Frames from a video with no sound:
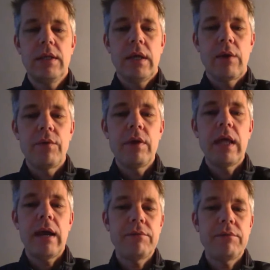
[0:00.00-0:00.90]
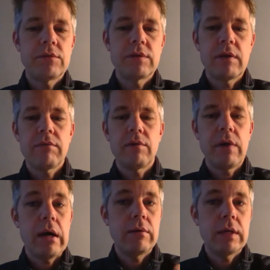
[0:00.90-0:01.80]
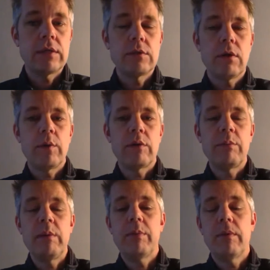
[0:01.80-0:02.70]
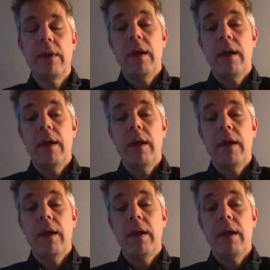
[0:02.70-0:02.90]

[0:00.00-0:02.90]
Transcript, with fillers: I really have to travel around and talk with people.